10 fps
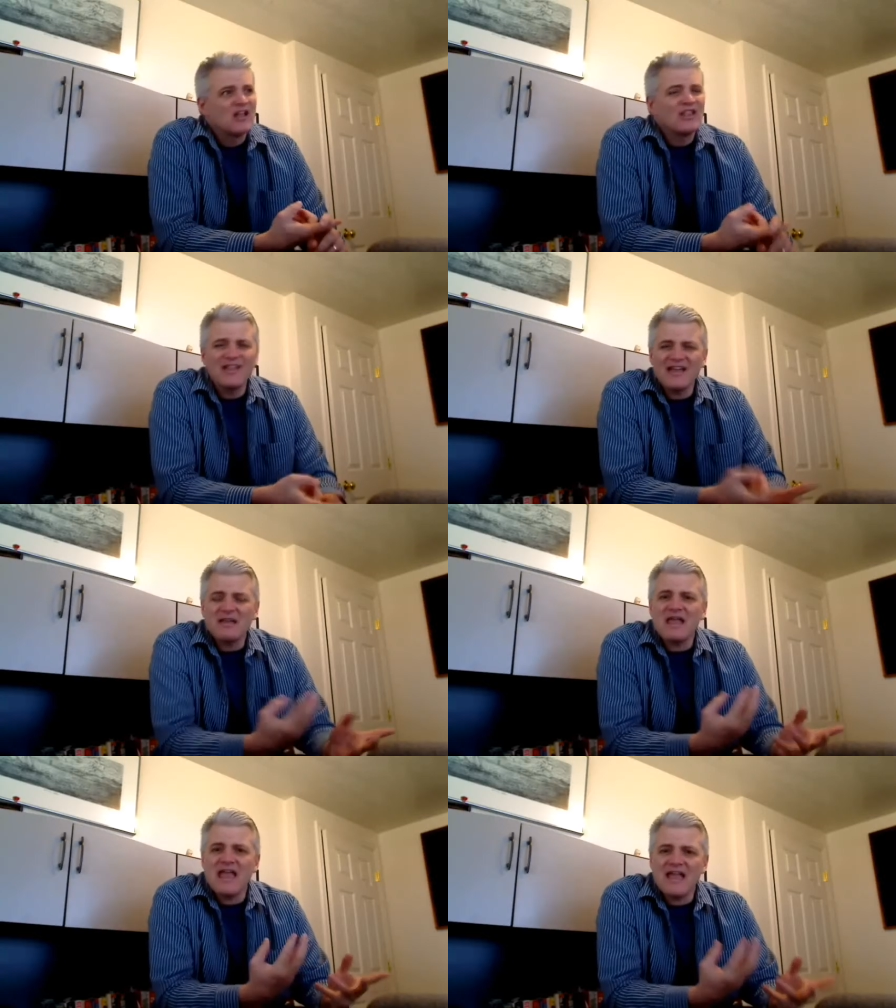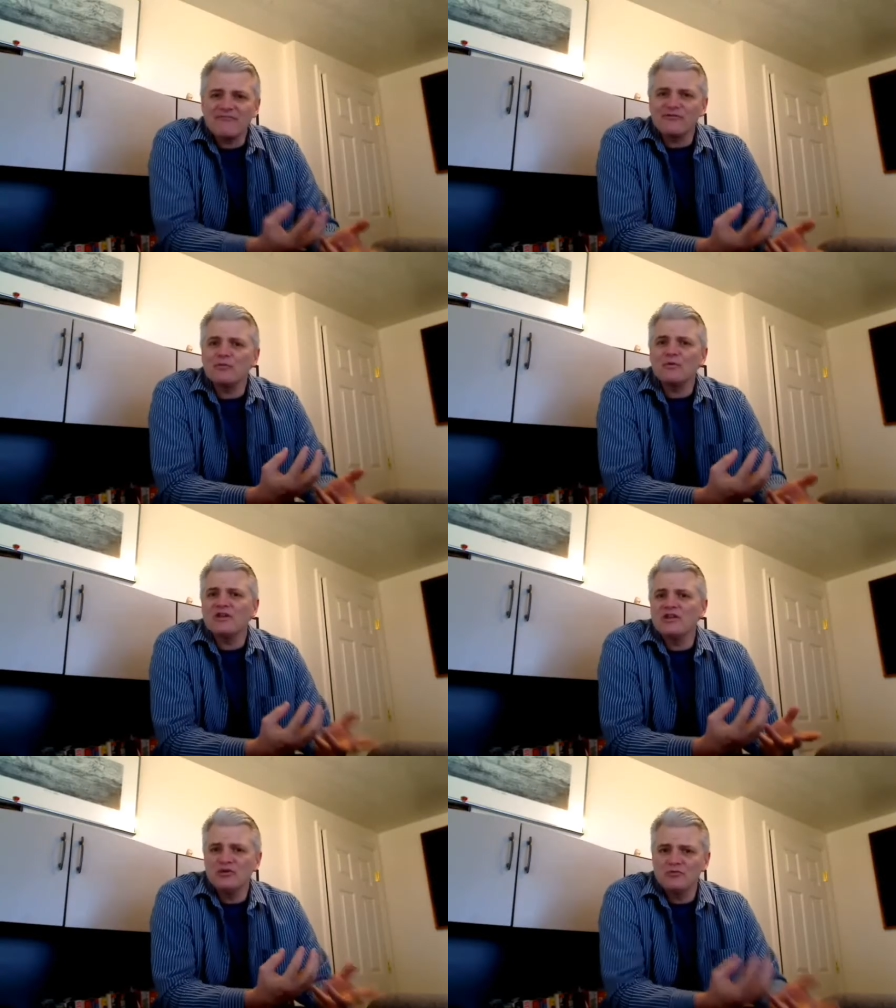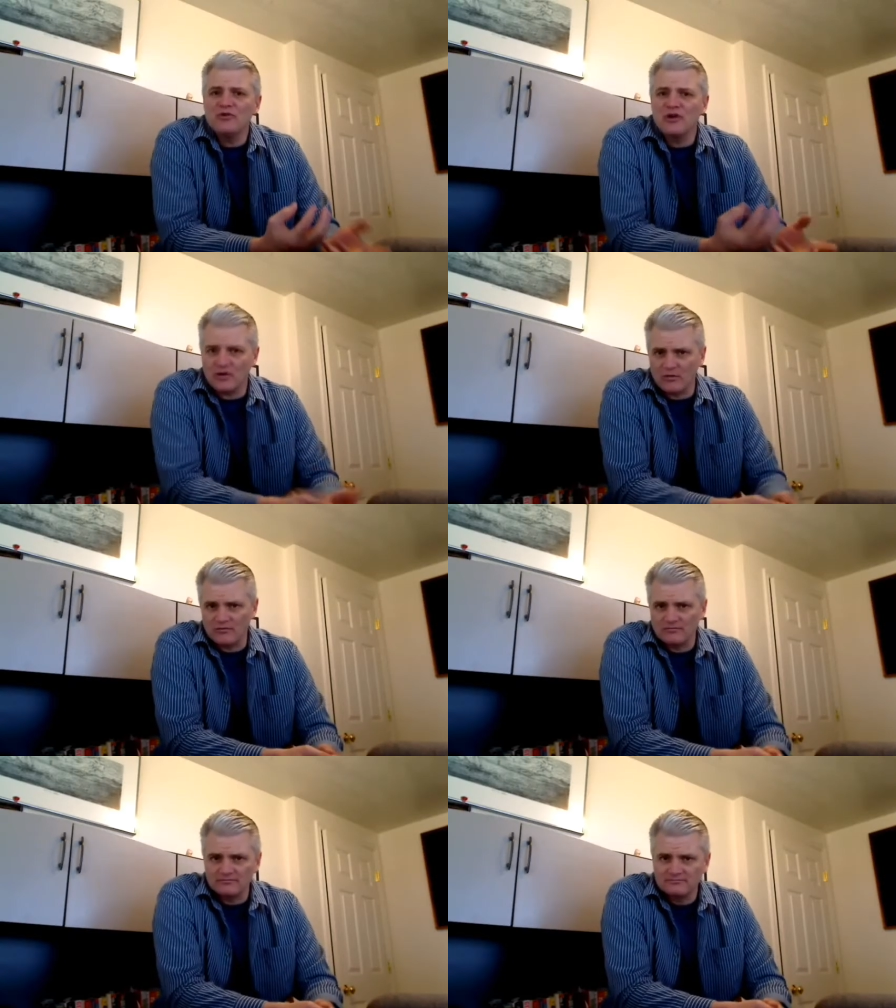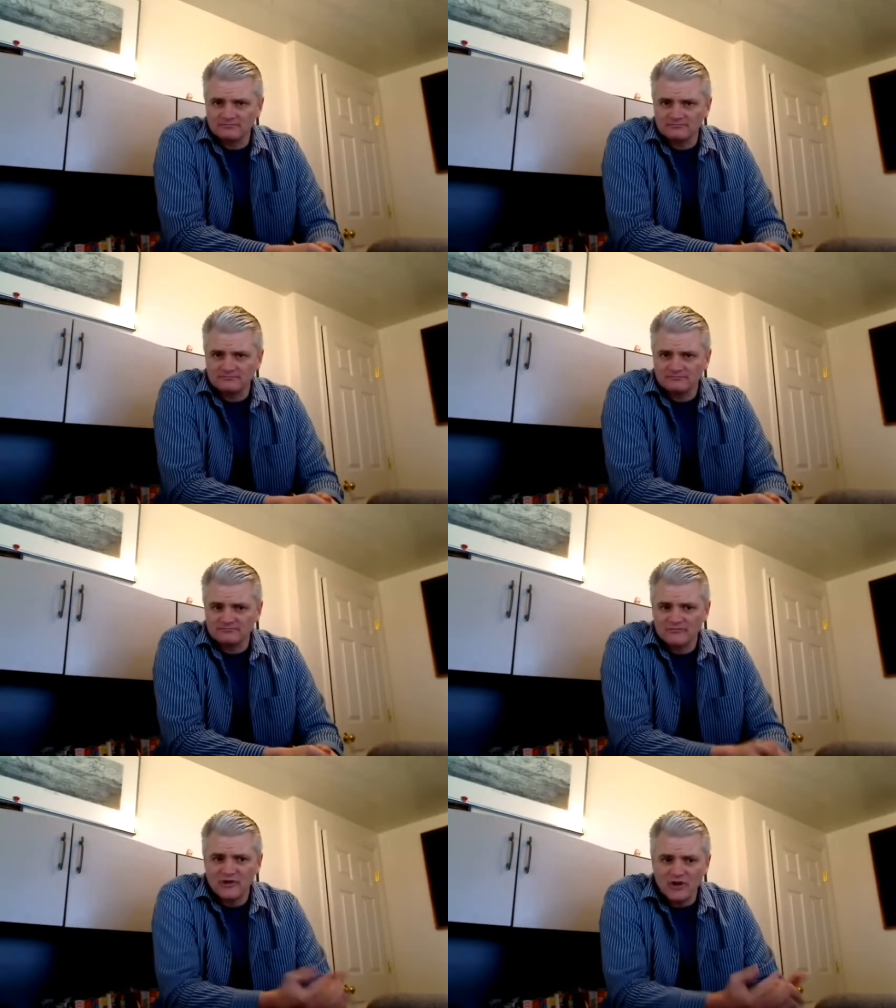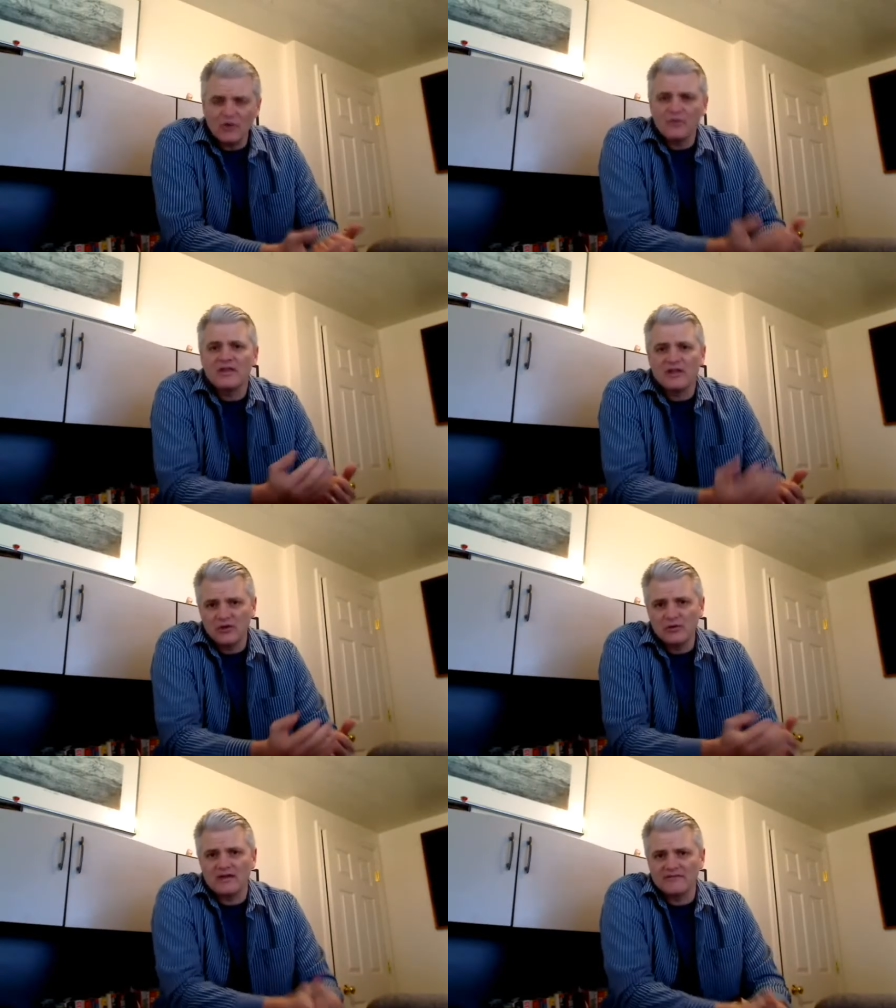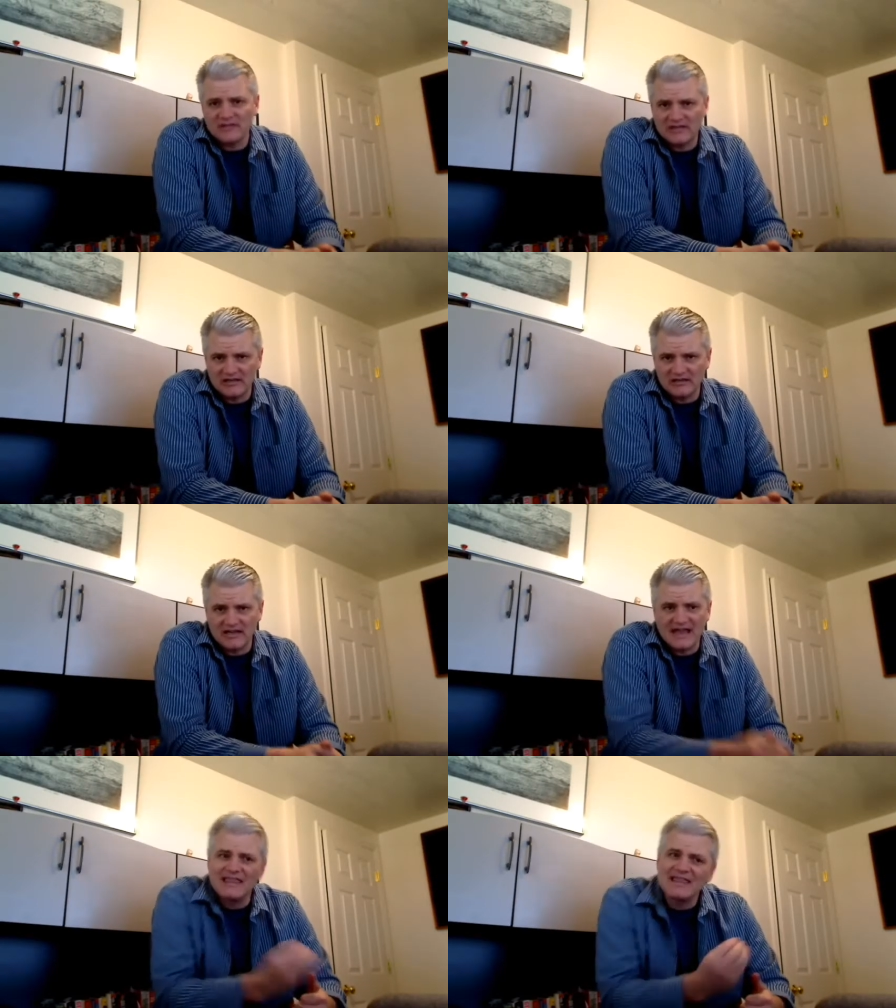Let everyone you know know that you have a need and